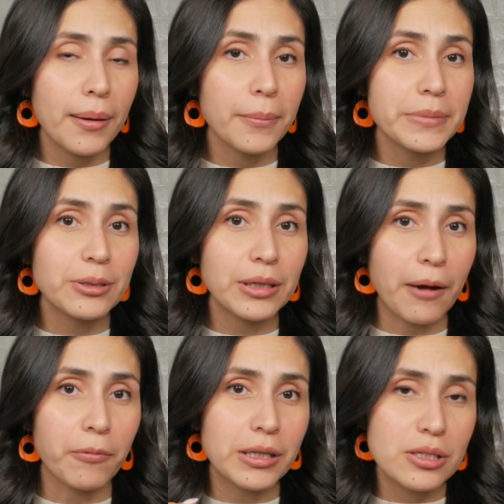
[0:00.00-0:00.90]
So
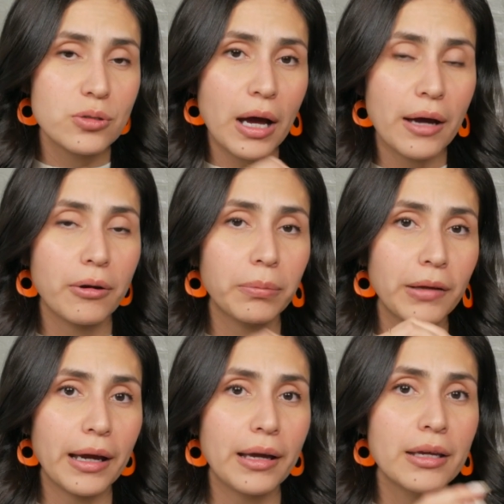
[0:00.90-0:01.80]
yeah, we teach you how to
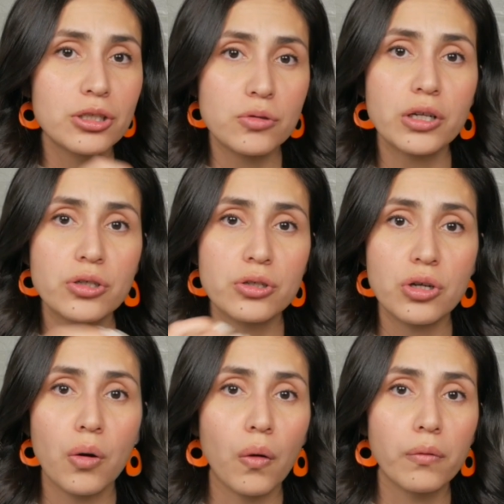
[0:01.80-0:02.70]
apply structured
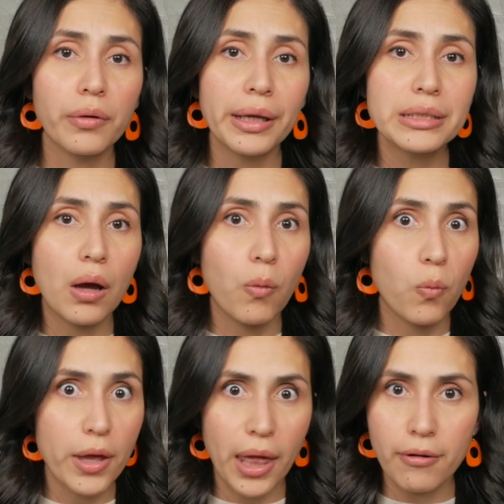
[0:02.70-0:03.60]
gel overlays
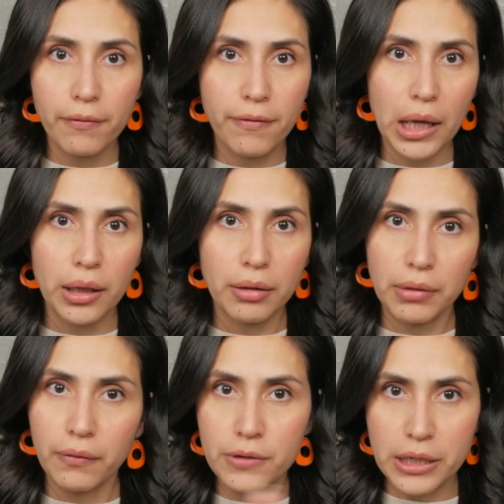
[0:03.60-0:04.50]
without
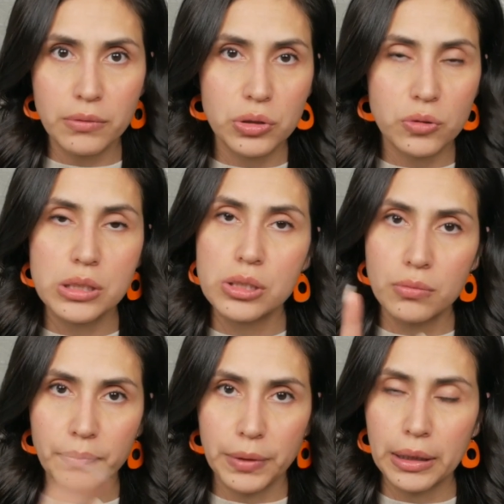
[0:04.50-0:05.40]
filing. If that's what you're
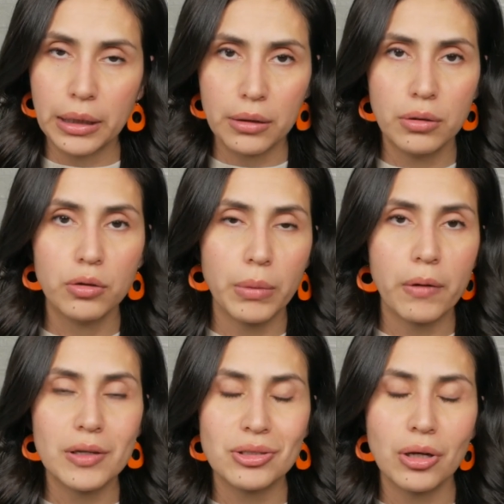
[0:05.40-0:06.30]
into, then again, you might
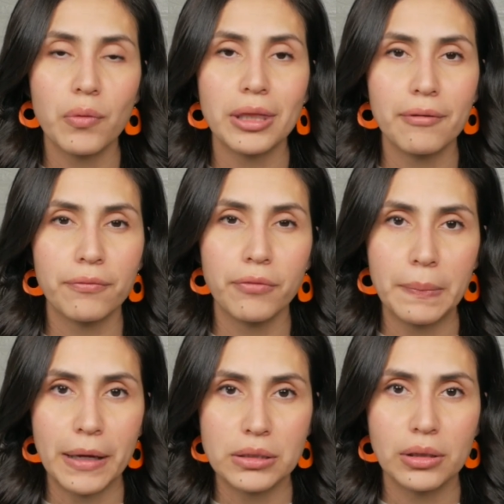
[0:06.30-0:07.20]
want to start with that free
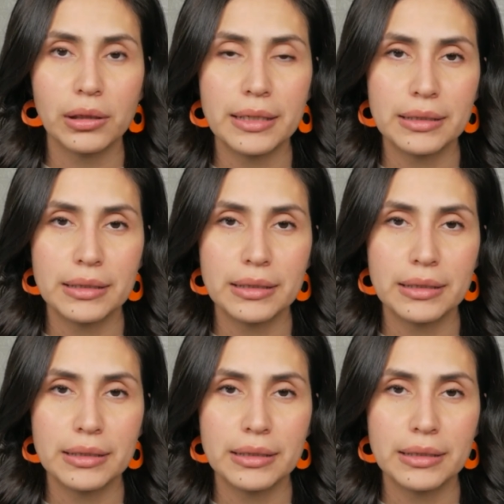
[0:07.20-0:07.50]
masterclass